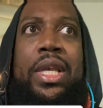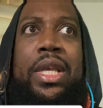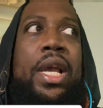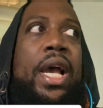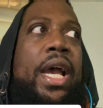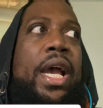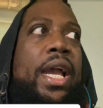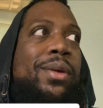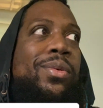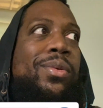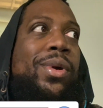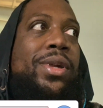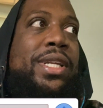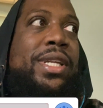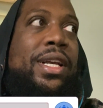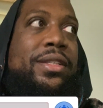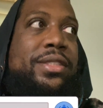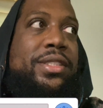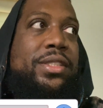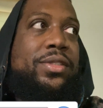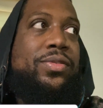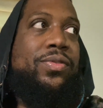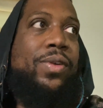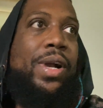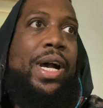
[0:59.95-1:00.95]
I ain't worked out
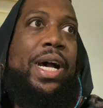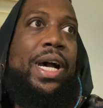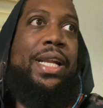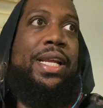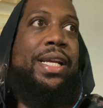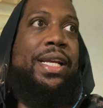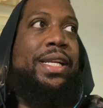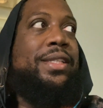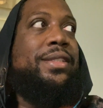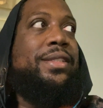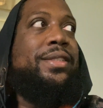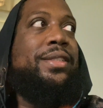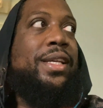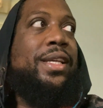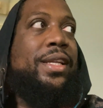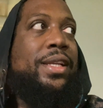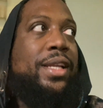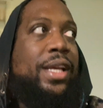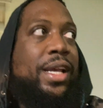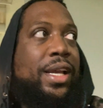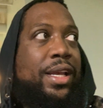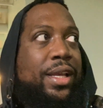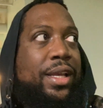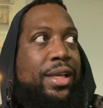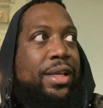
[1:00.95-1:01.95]
since Friday and it's
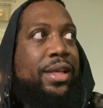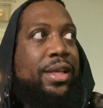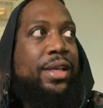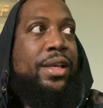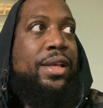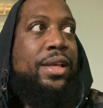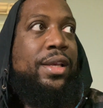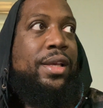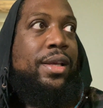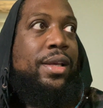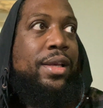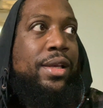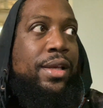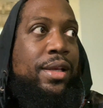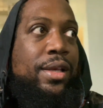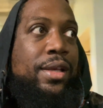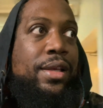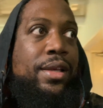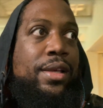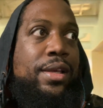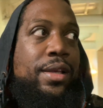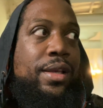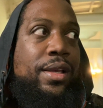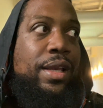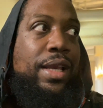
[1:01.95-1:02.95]
Sunday.
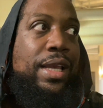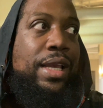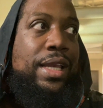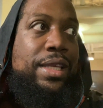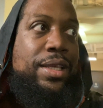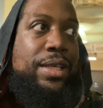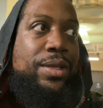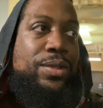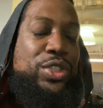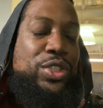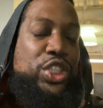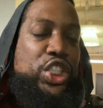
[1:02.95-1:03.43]
And you